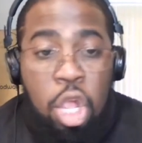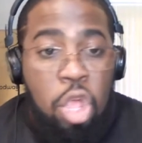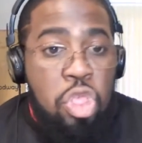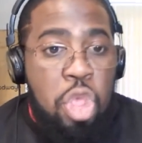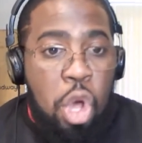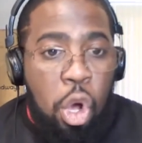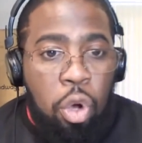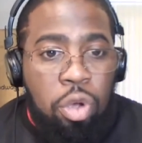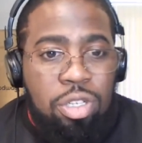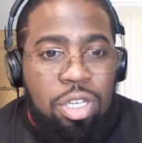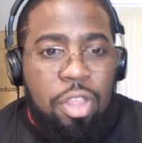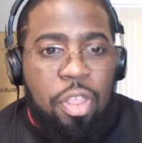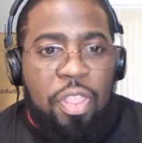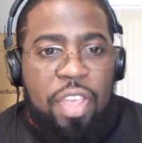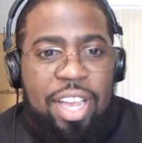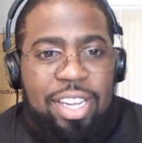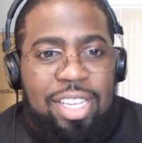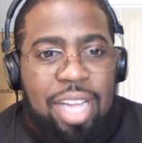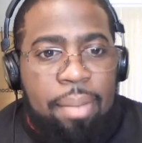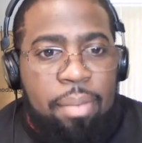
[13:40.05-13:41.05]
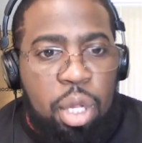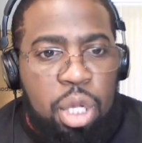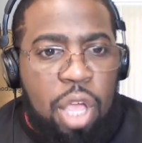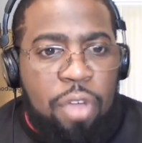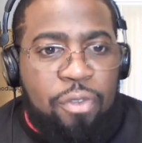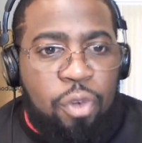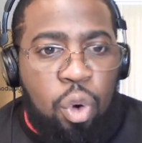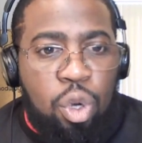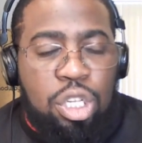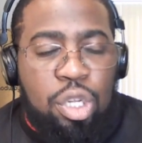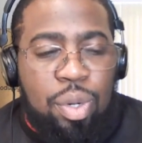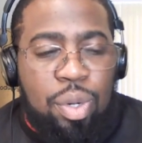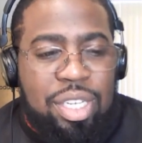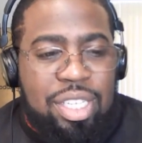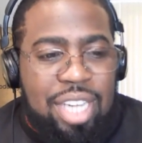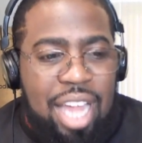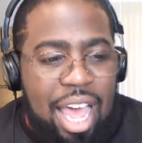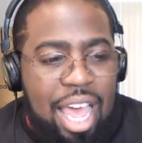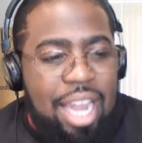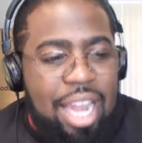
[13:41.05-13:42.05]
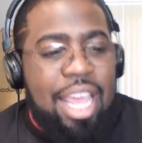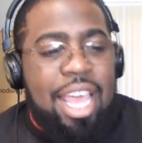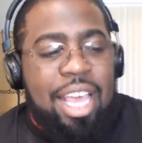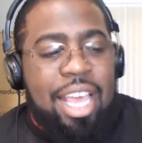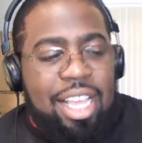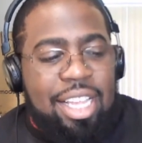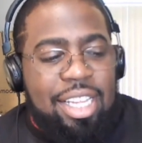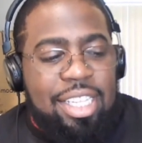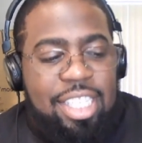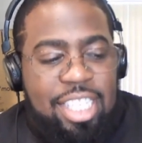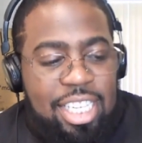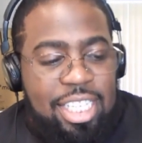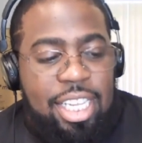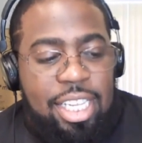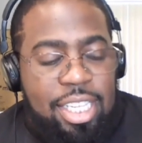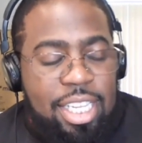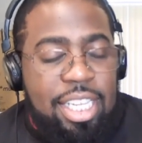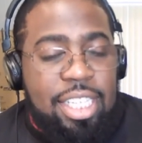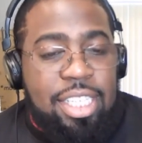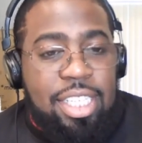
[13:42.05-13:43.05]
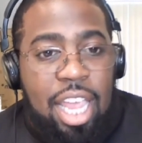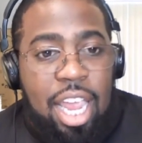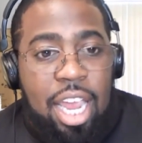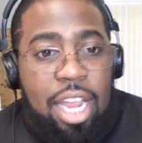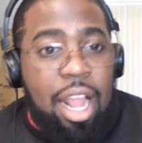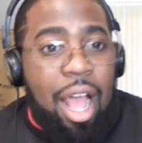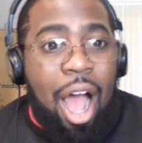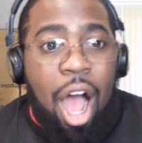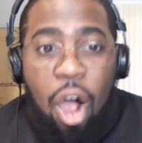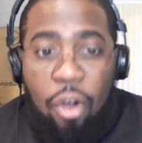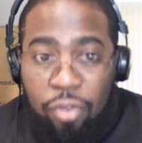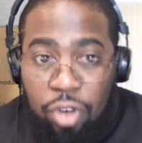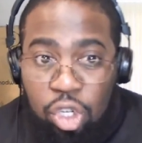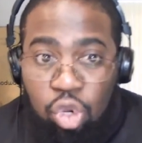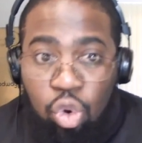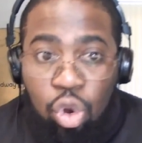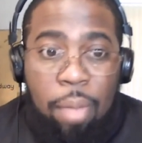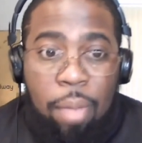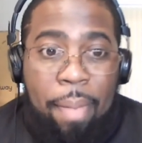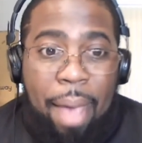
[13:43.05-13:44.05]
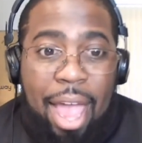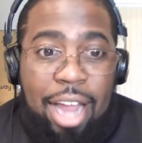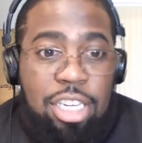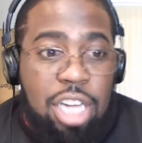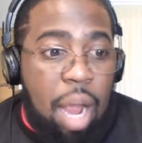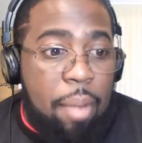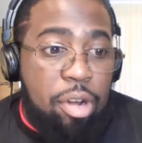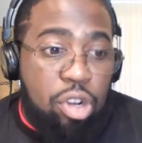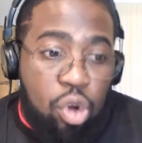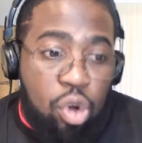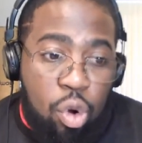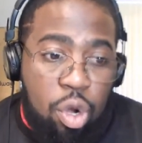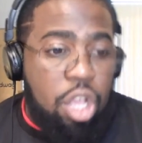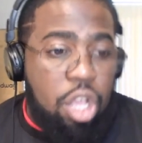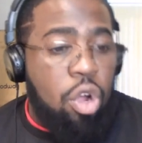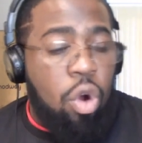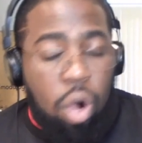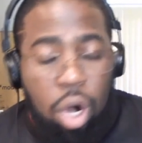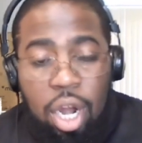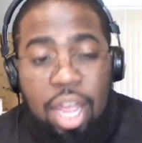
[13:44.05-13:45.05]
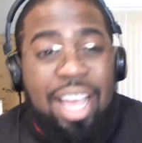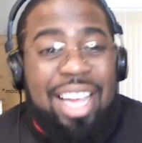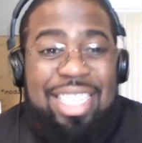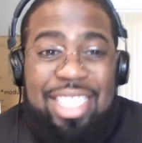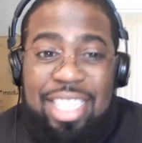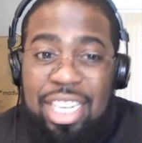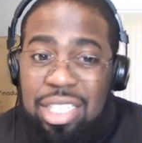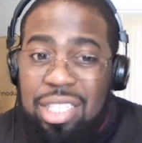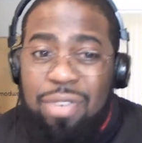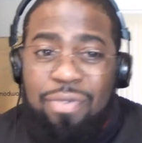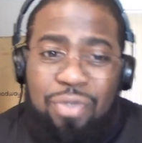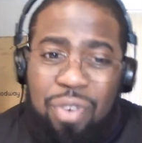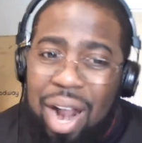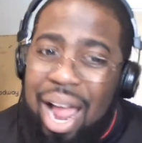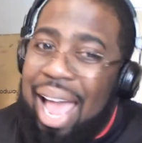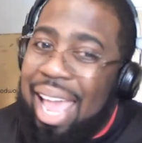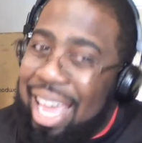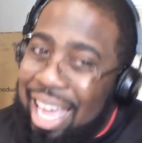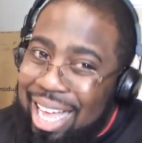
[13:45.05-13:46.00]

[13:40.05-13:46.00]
Those are the things I'm looking for. So it's not consistency saying Alford's doing a bad job recruiting or Justin Fry,